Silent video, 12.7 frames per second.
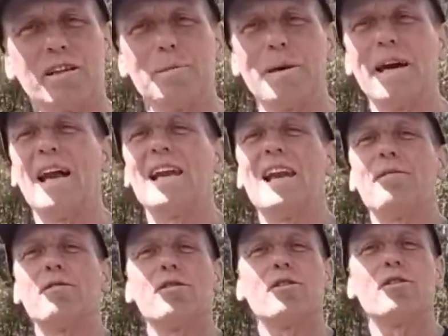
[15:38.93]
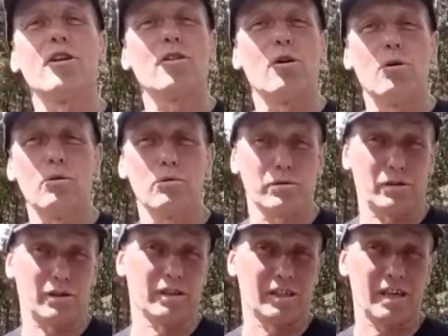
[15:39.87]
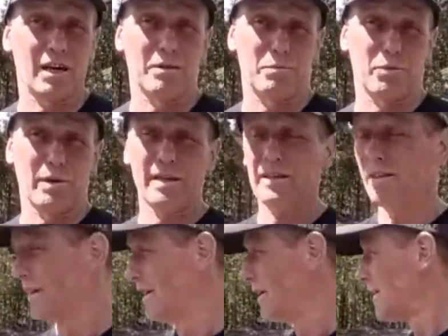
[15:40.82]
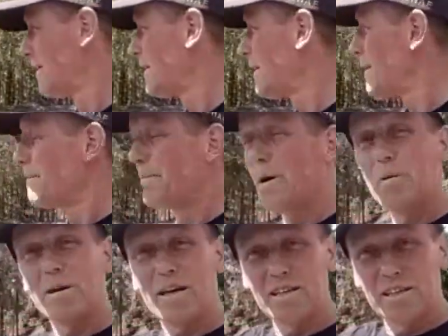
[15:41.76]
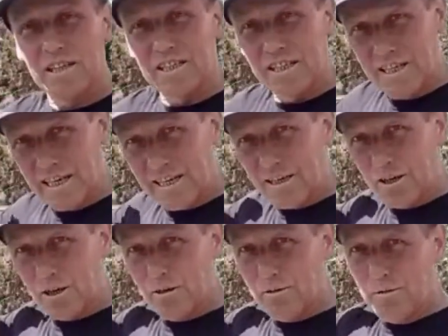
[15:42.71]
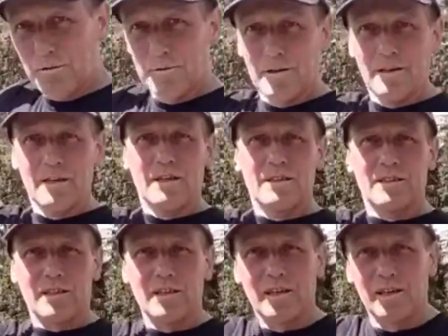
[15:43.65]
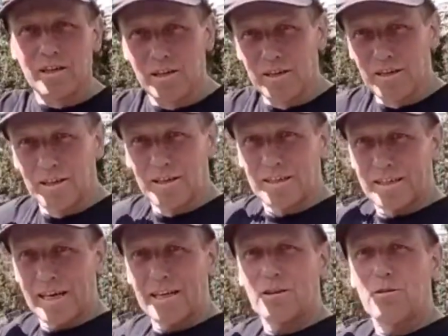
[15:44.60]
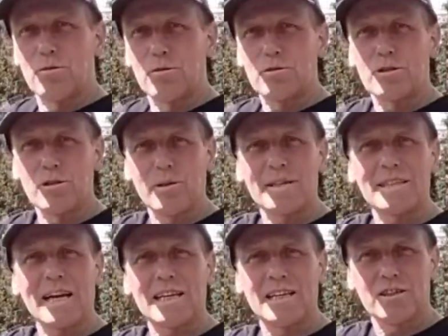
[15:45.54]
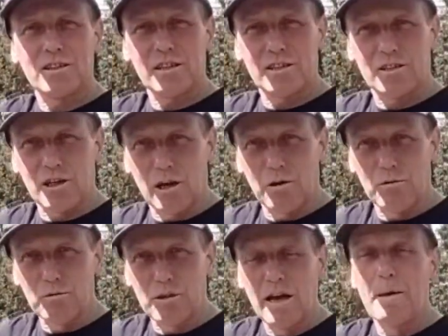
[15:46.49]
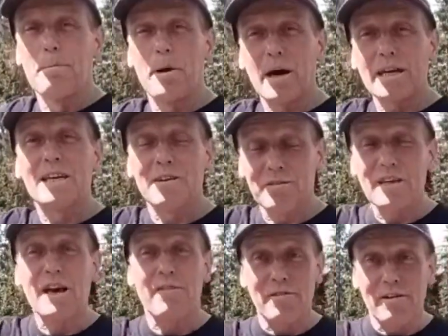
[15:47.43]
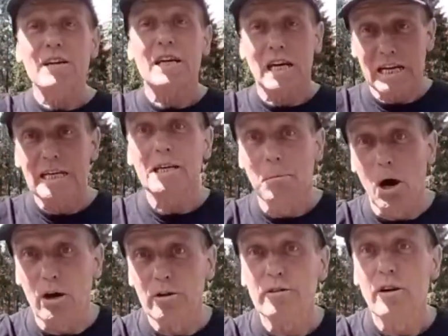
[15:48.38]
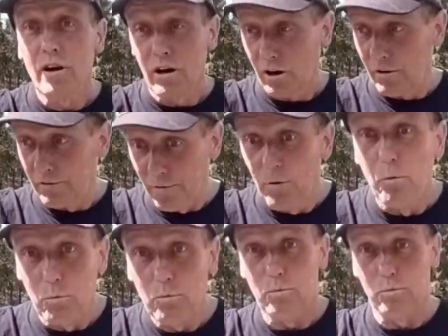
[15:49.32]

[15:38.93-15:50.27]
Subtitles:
It's going to be at a level that the horse can cope with, but we're going to continue to get the horse to do exactly as it's told by giving it a very clear command of